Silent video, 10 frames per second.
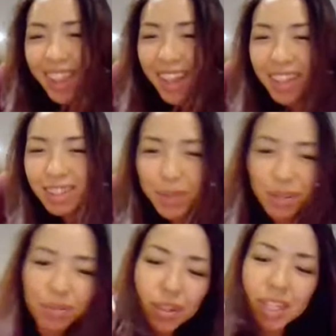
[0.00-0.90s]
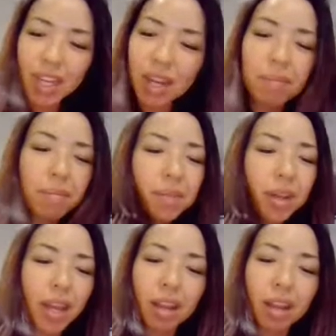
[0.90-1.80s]
Thanks so much for your time.
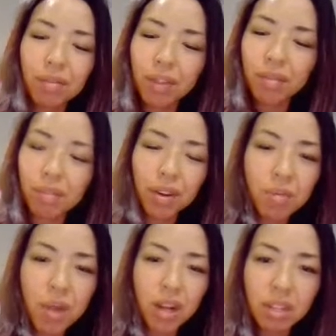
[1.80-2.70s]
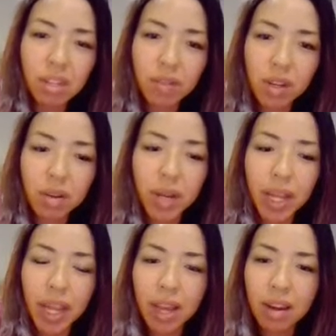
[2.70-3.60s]
Again, feel free to watch this video
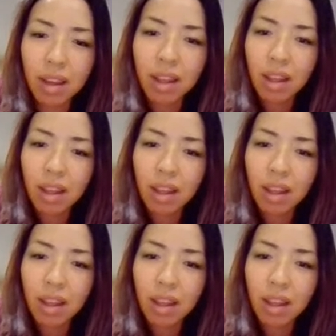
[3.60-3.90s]
again